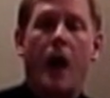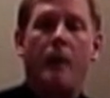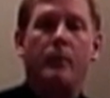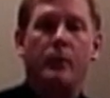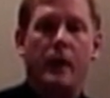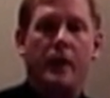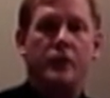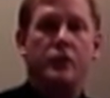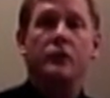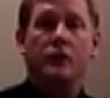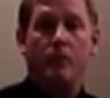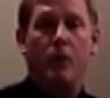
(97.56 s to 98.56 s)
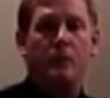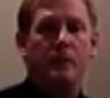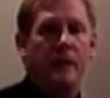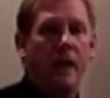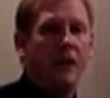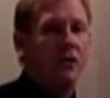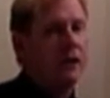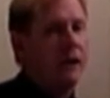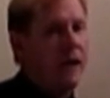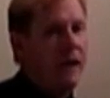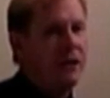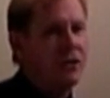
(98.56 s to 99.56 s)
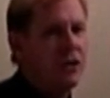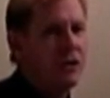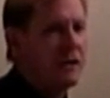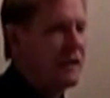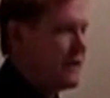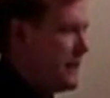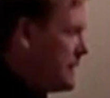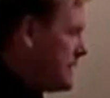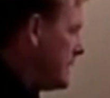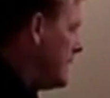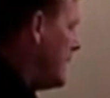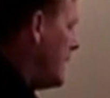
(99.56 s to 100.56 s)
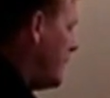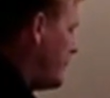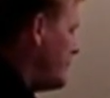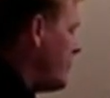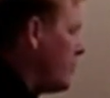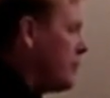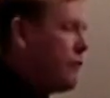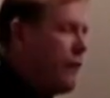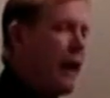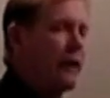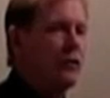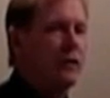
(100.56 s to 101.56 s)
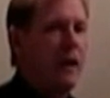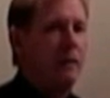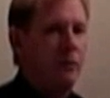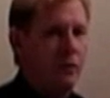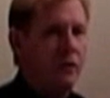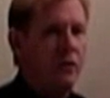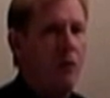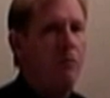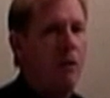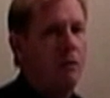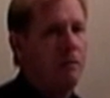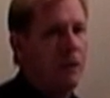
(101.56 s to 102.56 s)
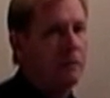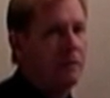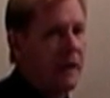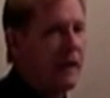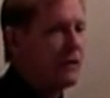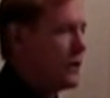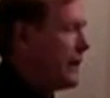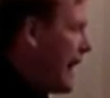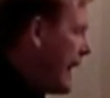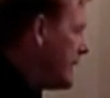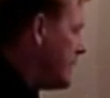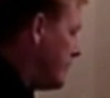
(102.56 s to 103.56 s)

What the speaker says: operation to multiplication, and it's just as easy. If you know your factor table, you know both multiplication and